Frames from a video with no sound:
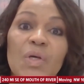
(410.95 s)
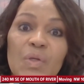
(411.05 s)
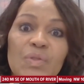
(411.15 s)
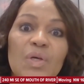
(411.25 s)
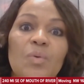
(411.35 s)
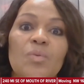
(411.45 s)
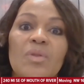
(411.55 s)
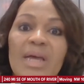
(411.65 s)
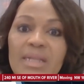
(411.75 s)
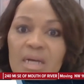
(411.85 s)
And so
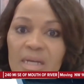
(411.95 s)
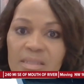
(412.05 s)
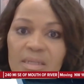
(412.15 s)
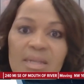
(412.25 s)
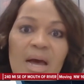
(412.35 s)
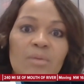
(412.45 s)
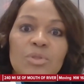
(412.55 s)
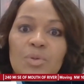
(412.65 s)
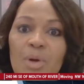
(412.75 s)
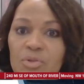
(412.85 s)
let us get out and
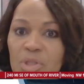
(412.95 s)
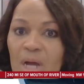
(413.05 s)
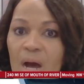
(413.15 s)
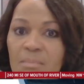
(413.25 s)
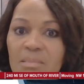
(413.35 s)
do our job.